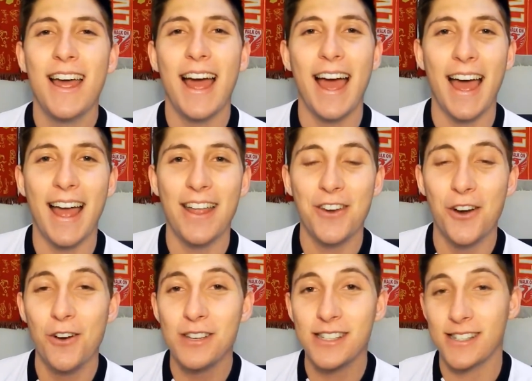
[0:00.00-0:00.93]

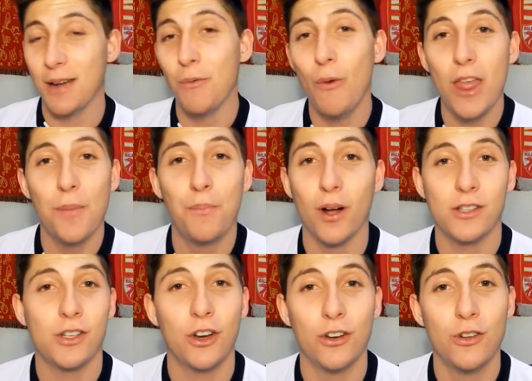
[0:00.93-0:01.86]
And, somewhere the
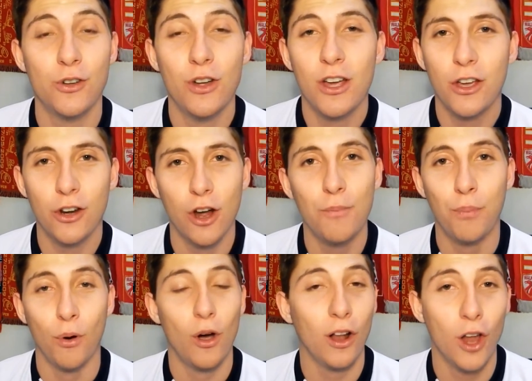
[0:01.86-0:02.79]
pot's going to,
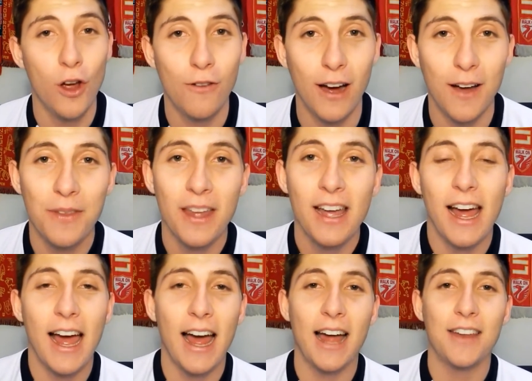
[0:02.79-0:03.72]
boil over.
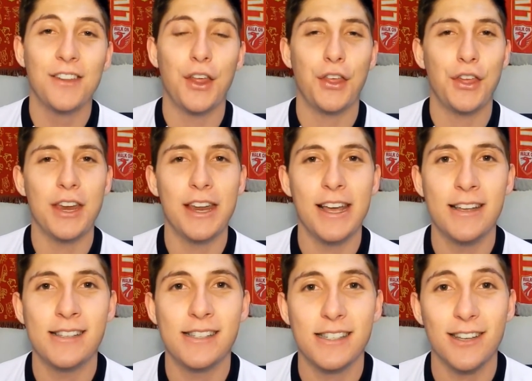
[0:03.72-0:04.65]
And the thing
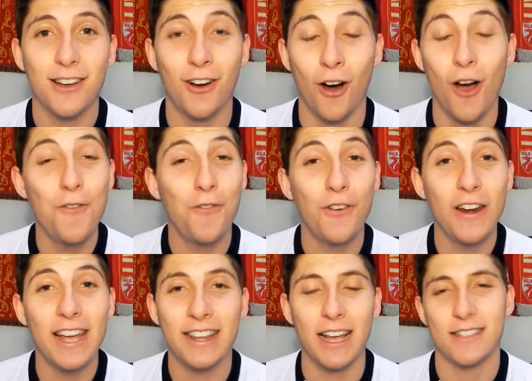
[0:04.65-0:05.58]
is,
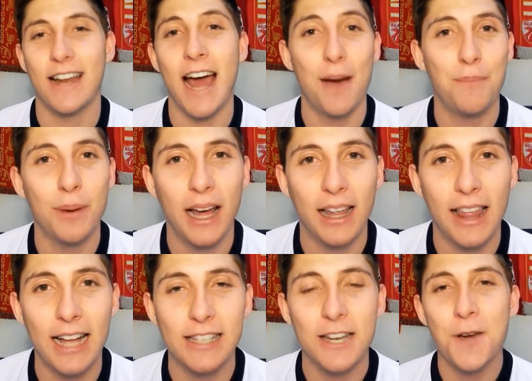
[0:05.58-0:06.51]
hopefully it doesn't happen like
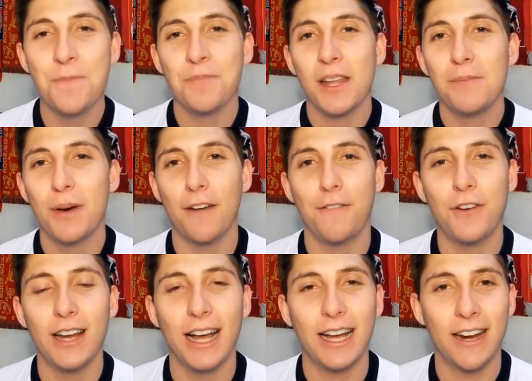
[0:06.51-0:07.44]
that. But I
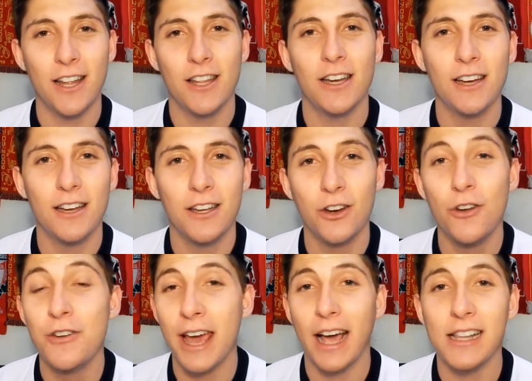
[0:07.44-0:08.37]
feel like another,
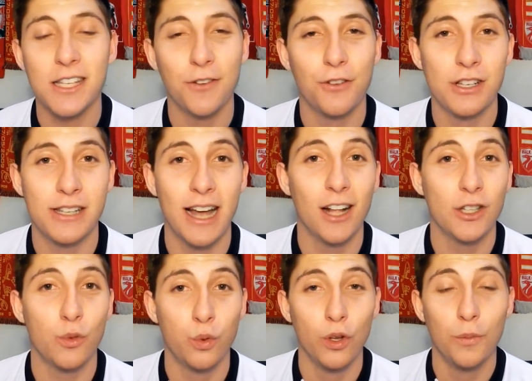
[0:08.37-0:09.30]
negative
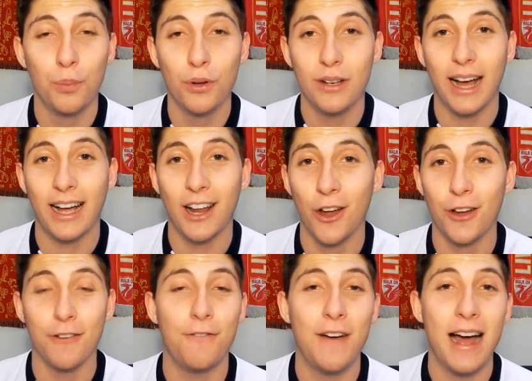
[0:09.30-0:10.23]
result will put like a
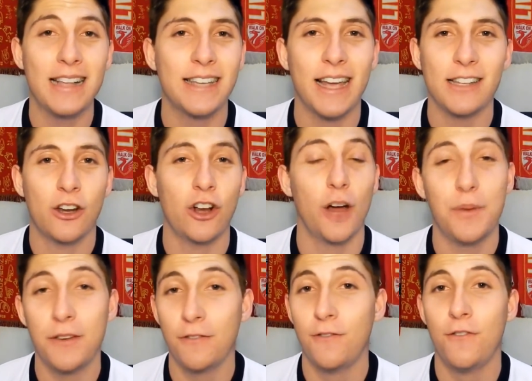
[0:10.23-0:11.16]
lot of fans against
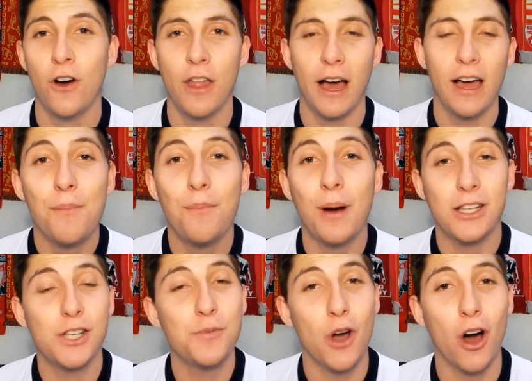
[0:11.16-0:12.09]
Klopp even further.
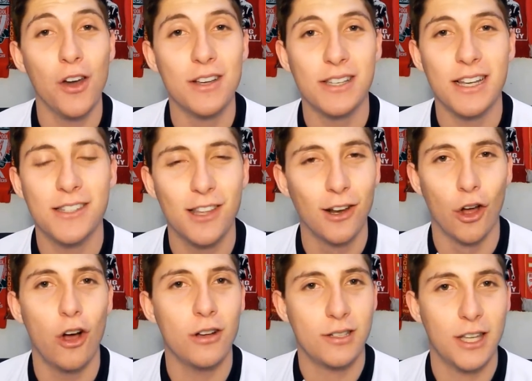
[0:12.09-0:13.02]
But to be honest, it's the
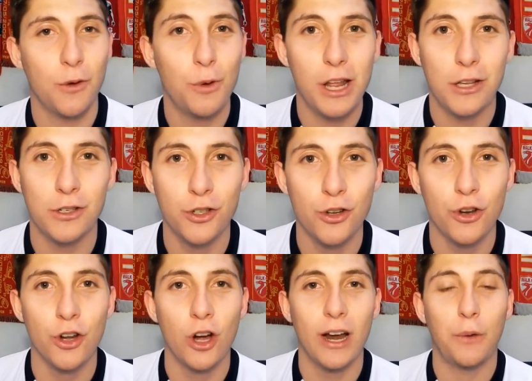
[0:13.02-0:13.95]
last thing we need to
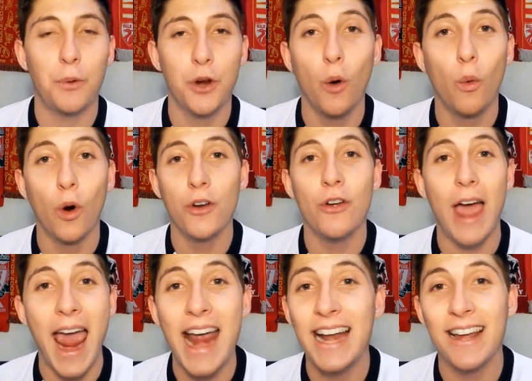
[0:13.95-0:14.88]
do, like we don't want
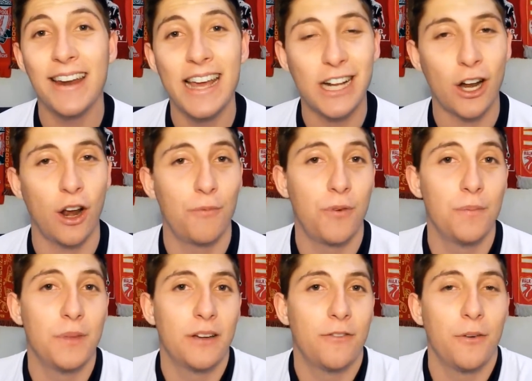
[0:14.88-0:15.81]
to alienate Klopp
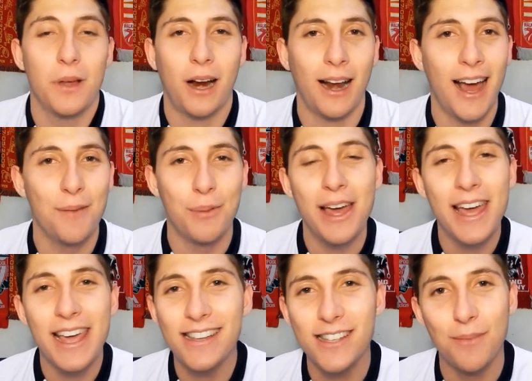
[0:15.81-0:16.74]
from the club.
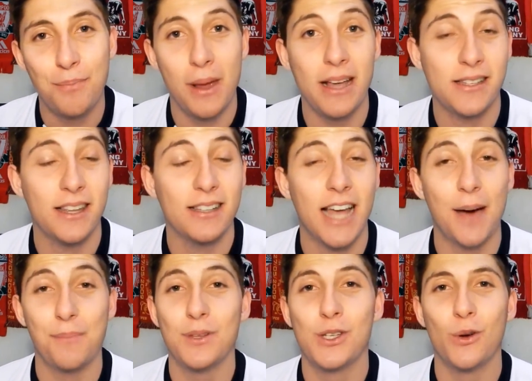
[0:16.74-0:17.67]
He's the best things
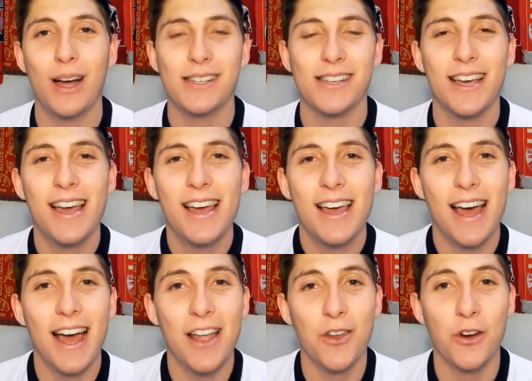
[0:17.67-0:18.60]
happen to us.
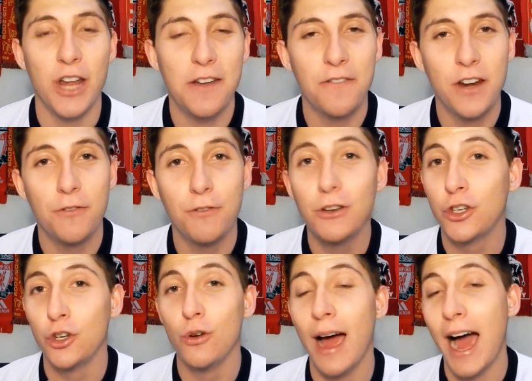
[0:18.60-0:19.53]
And, even if we
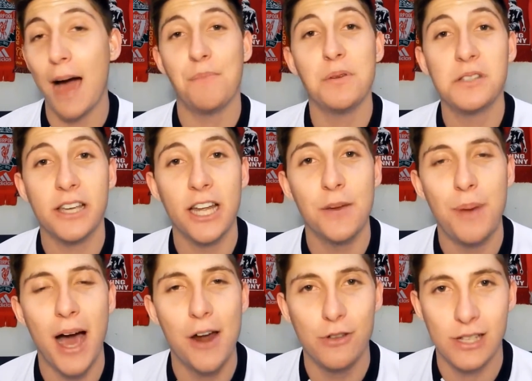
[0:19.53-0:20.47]
do happen to get a
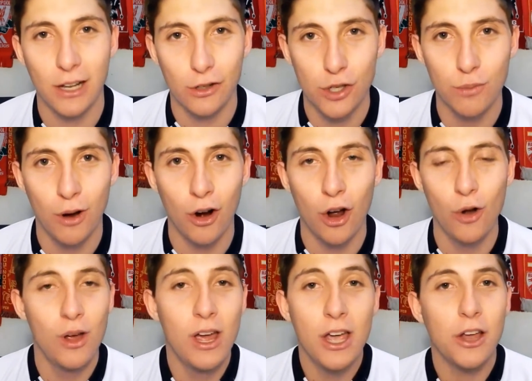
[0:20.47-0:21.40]
bad result
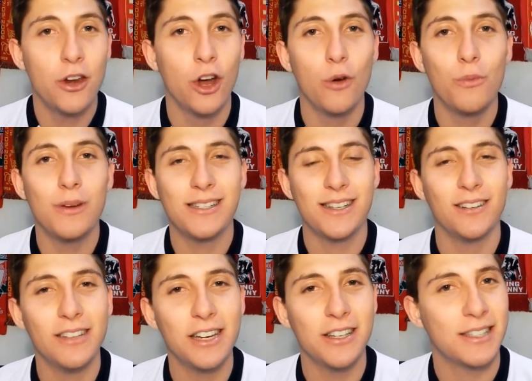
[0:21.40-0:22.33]
tomorrow, we
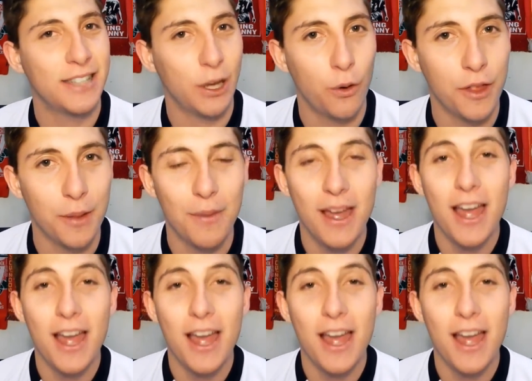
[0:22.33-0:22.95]
still need to stick with him.